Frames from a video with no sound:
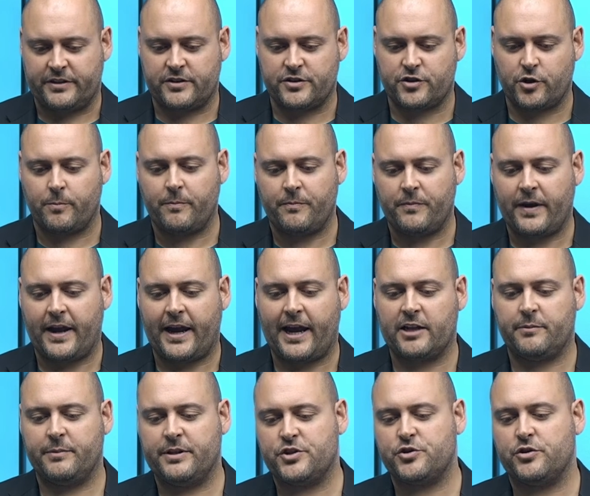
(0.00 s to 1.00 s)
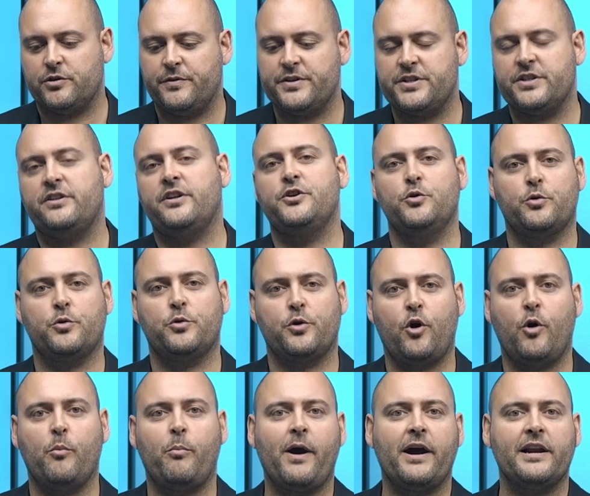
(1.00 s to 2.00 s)
So admins should visit the new
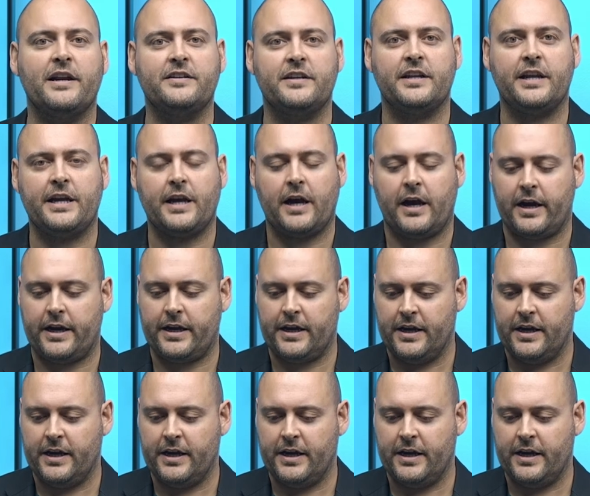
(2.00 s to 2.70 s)
Copilot and AI